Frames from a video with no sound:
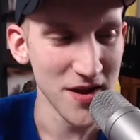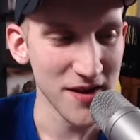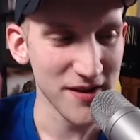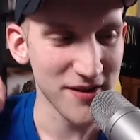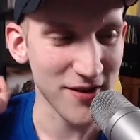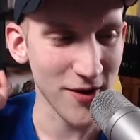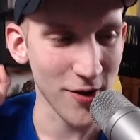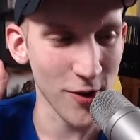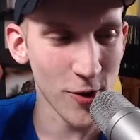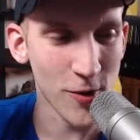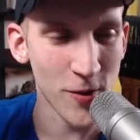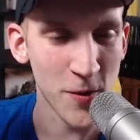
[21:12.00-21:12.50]

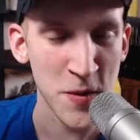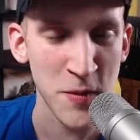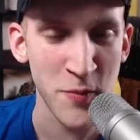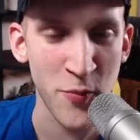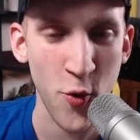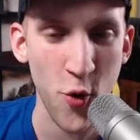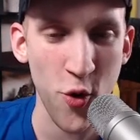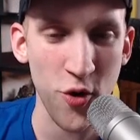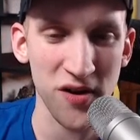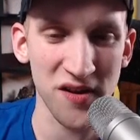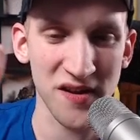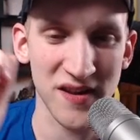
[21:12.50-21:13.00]
So the
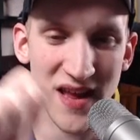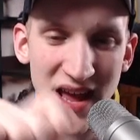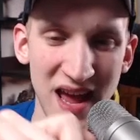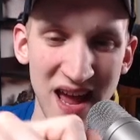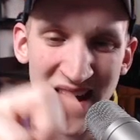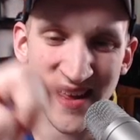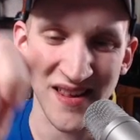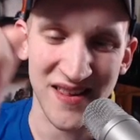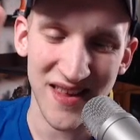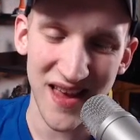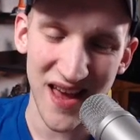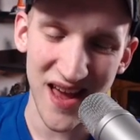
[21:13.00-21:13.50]
board is
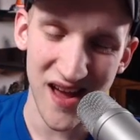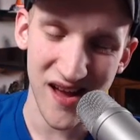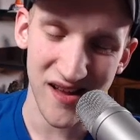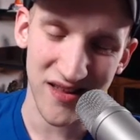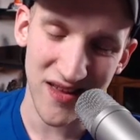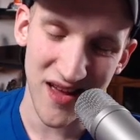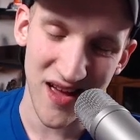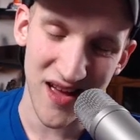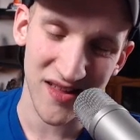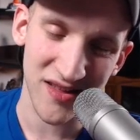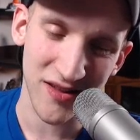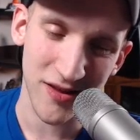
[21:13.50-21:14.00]
ace, 8,
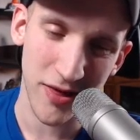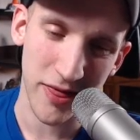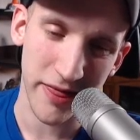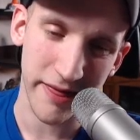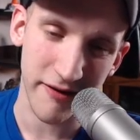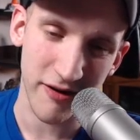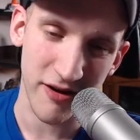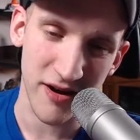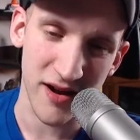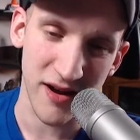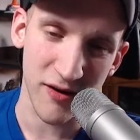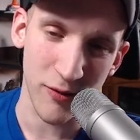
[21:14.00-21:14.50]
and
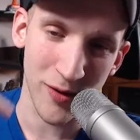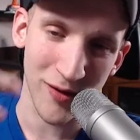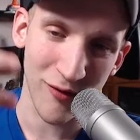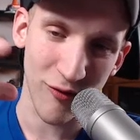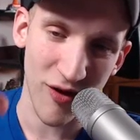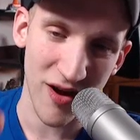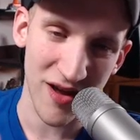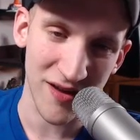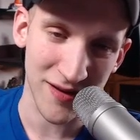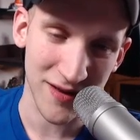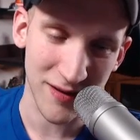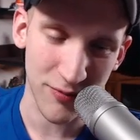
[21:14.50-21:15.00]
3. We've
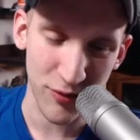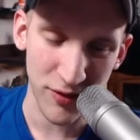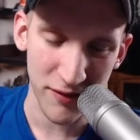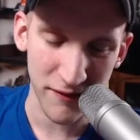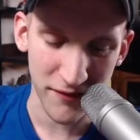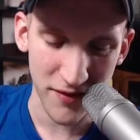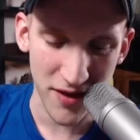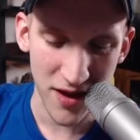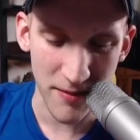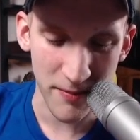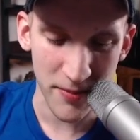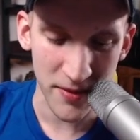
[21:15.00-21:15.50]
raised
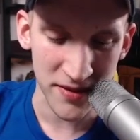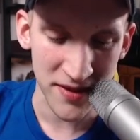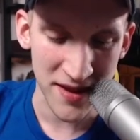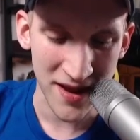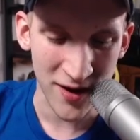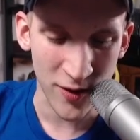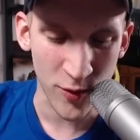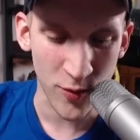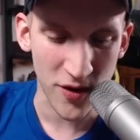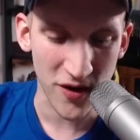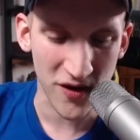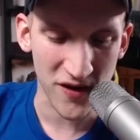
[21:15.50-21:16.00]
pre-flop, and
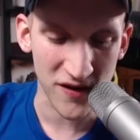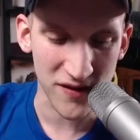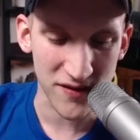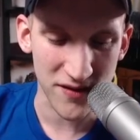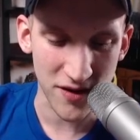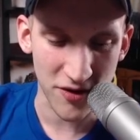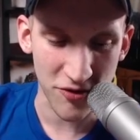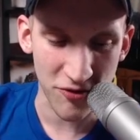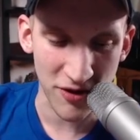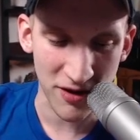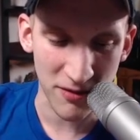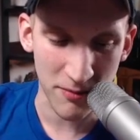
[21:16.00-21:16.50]
now we're
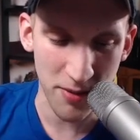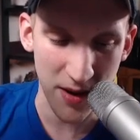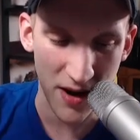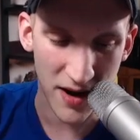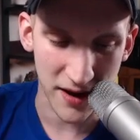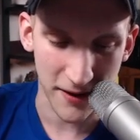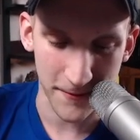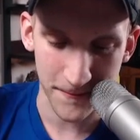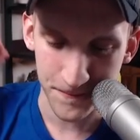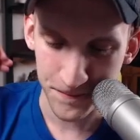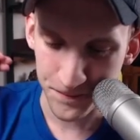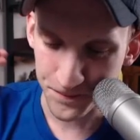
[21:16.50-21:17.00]
considering
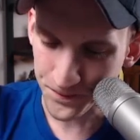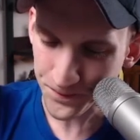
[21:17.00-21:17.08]
betting.